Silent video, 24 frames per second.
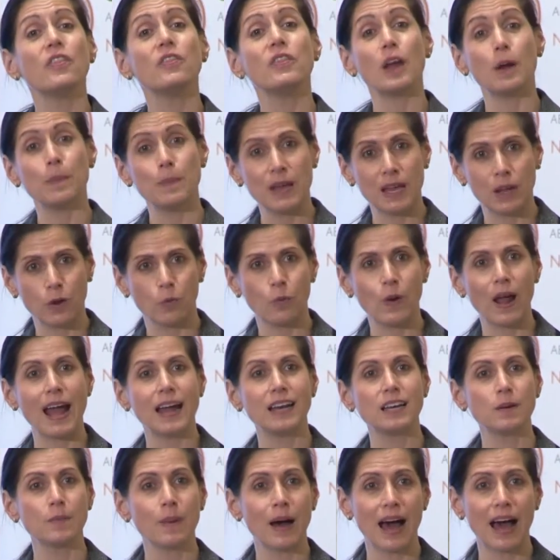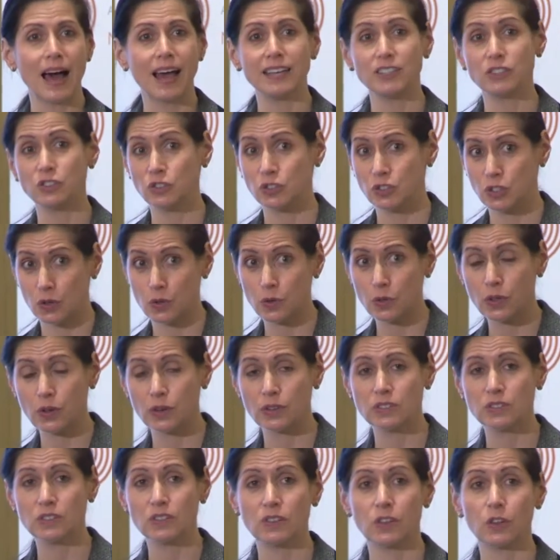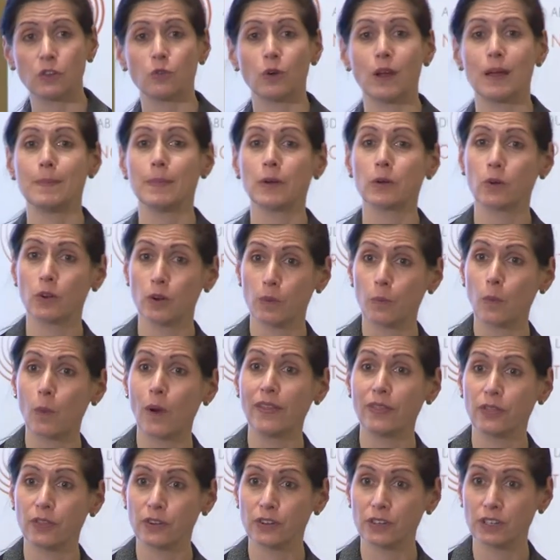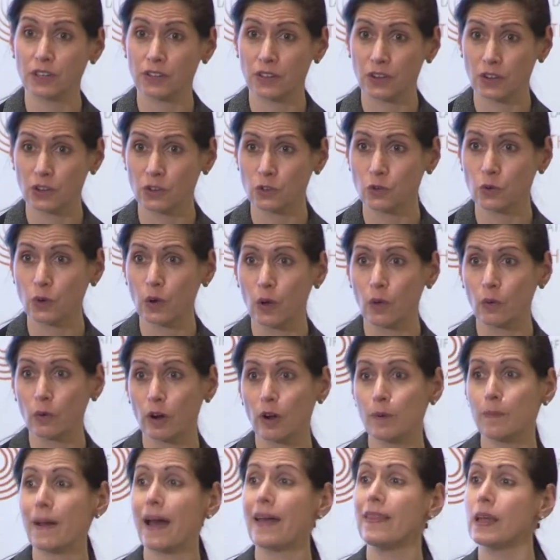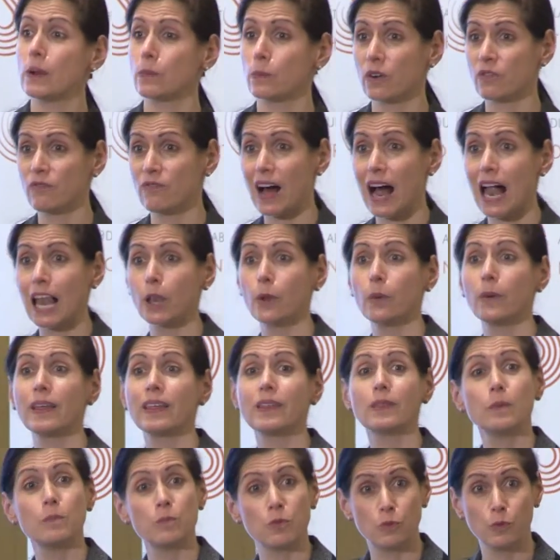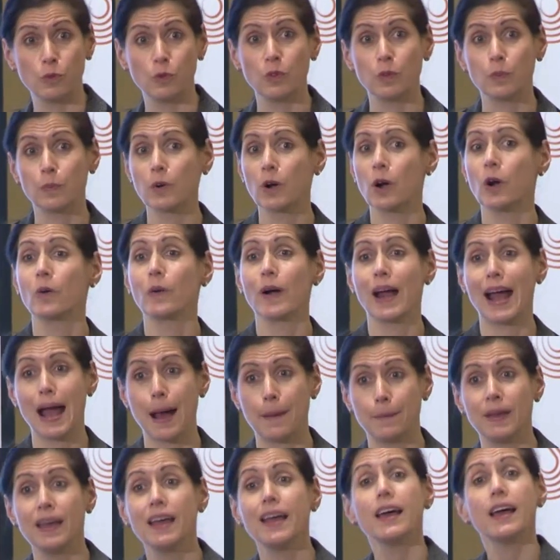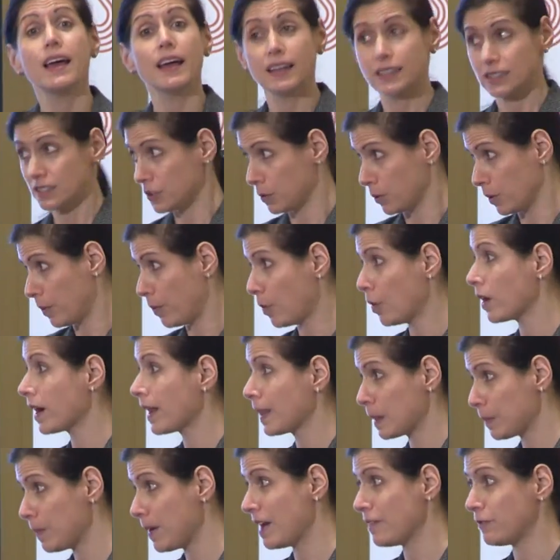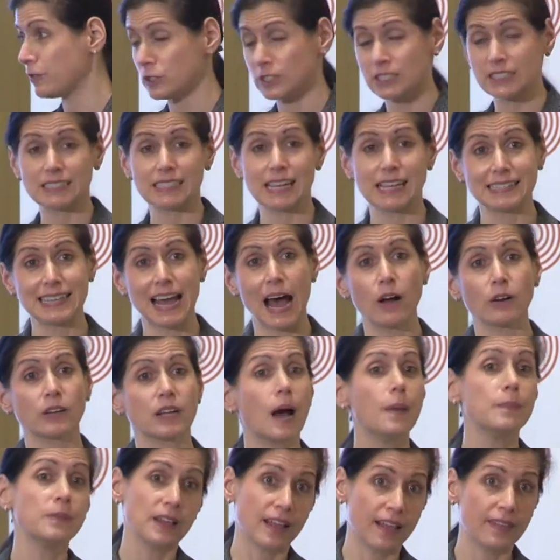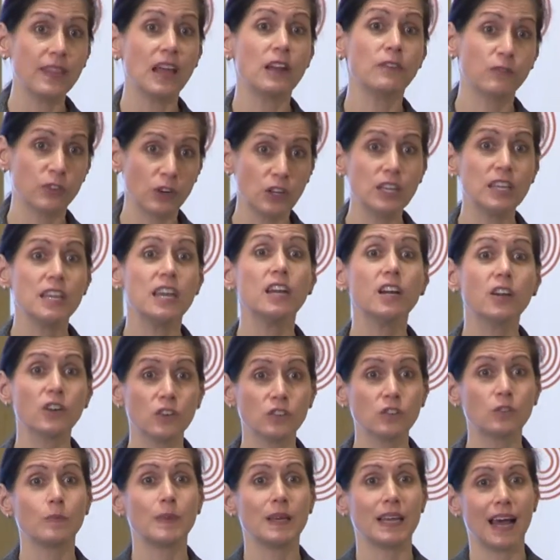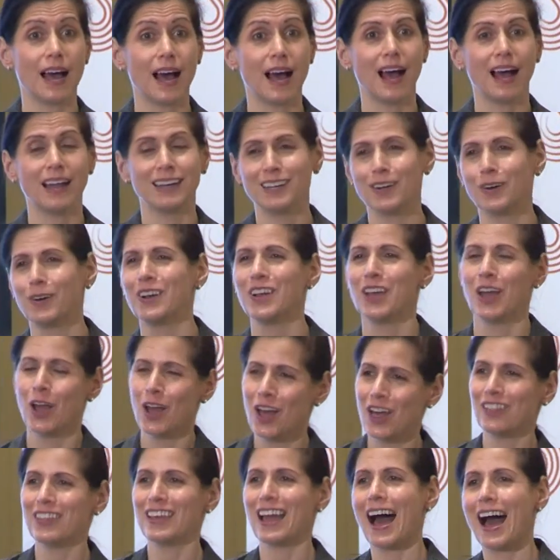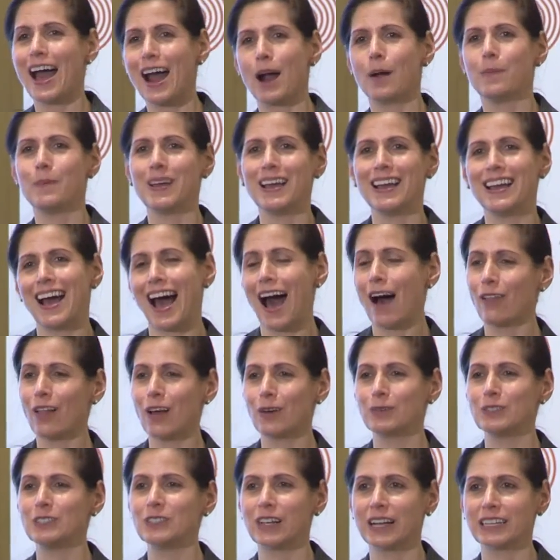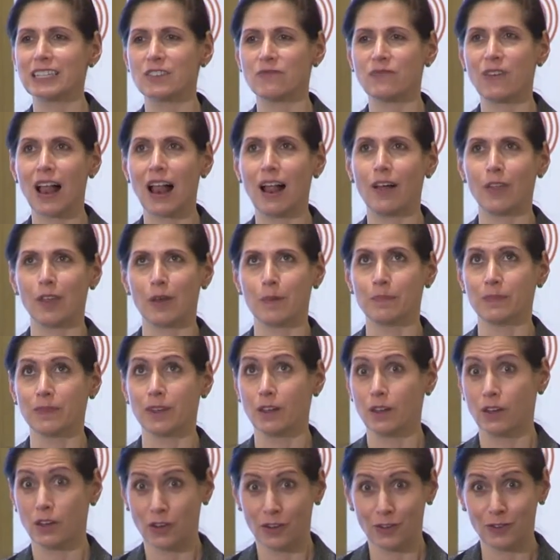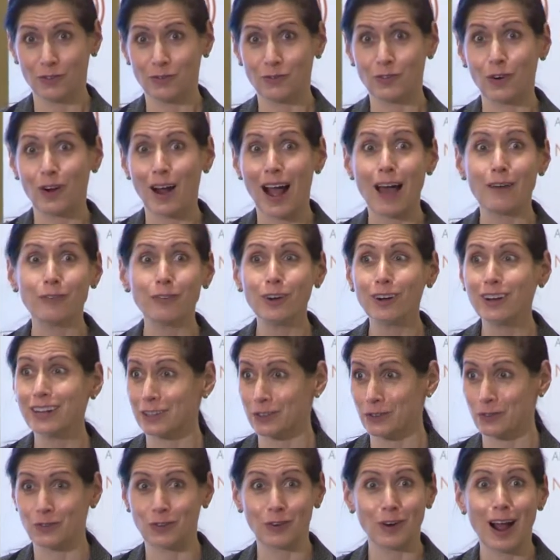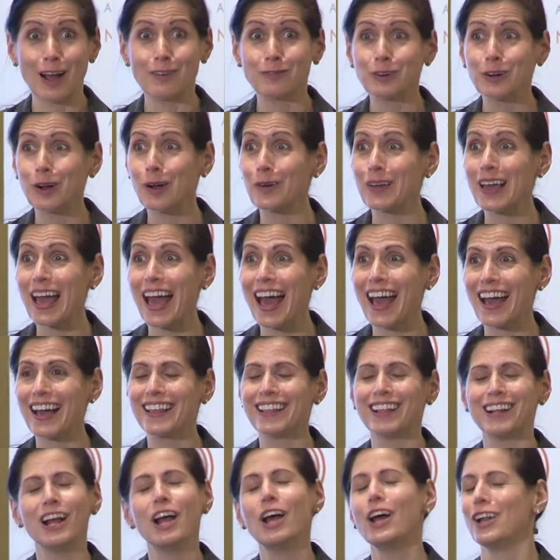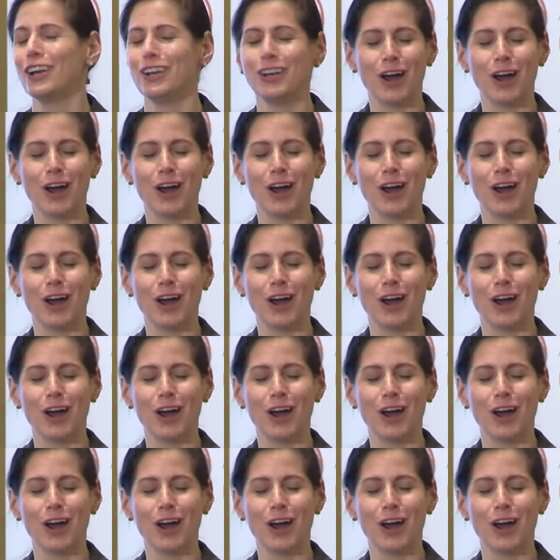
They're being randomized two thirds to the treatment group, one third to the control group, and then we're following them through the program to report on the pay for success outcomes, and then for years beyond. You know, the IRB, how long would you like to follow them? forever is forever okay?